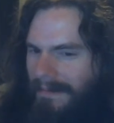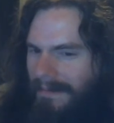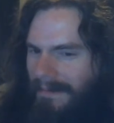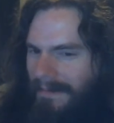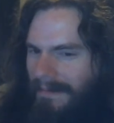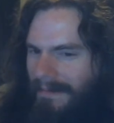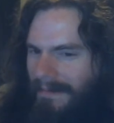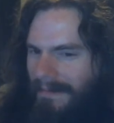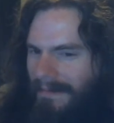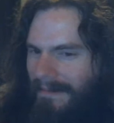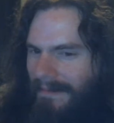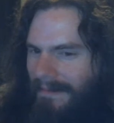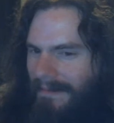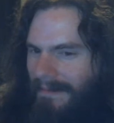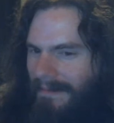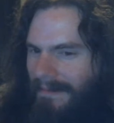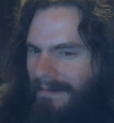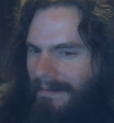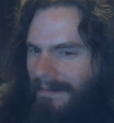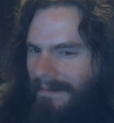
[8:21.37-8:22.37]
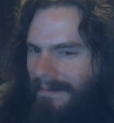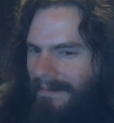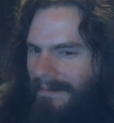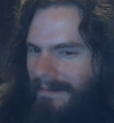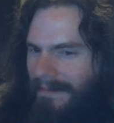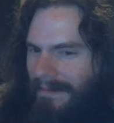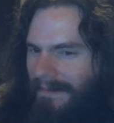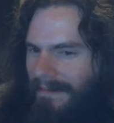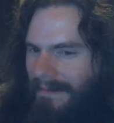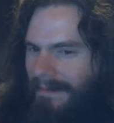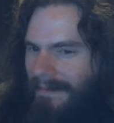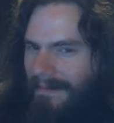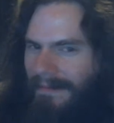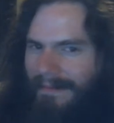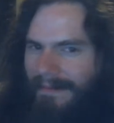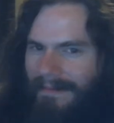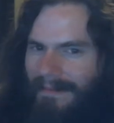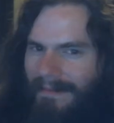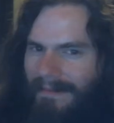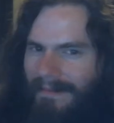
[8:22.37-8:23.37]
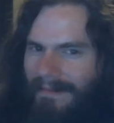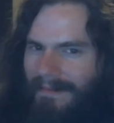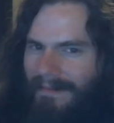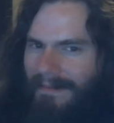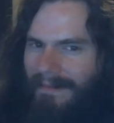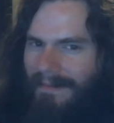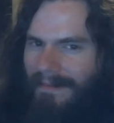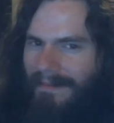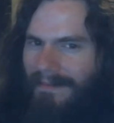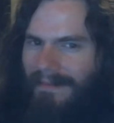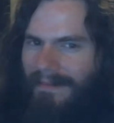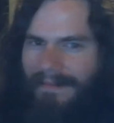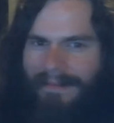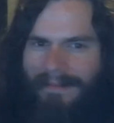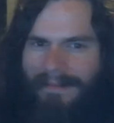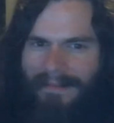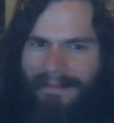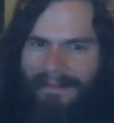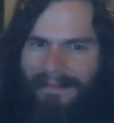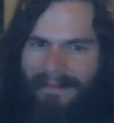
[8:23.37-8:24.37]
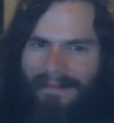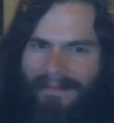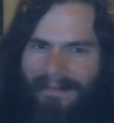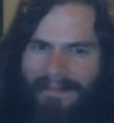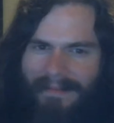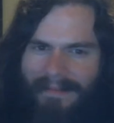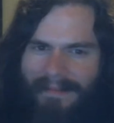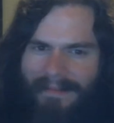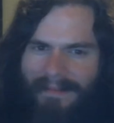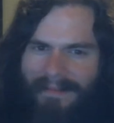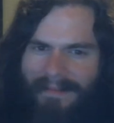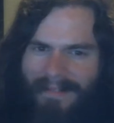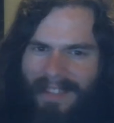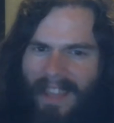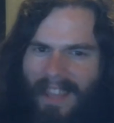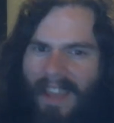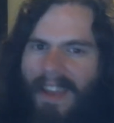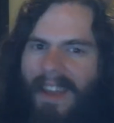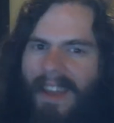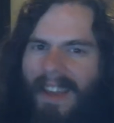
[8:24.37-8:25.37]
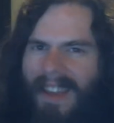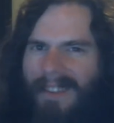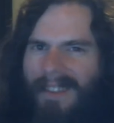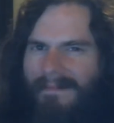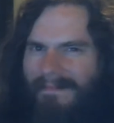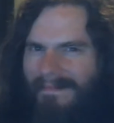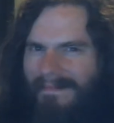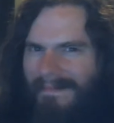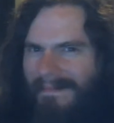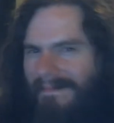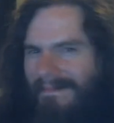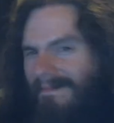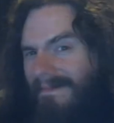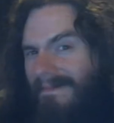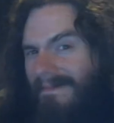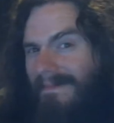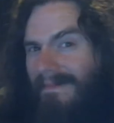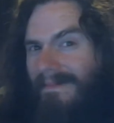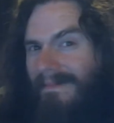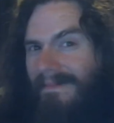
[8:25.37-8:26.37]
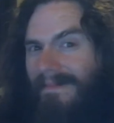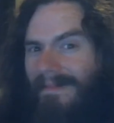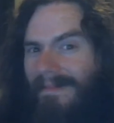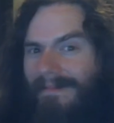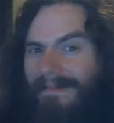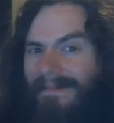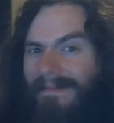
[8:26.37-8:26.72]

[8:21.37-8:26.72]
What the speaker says: [no speech]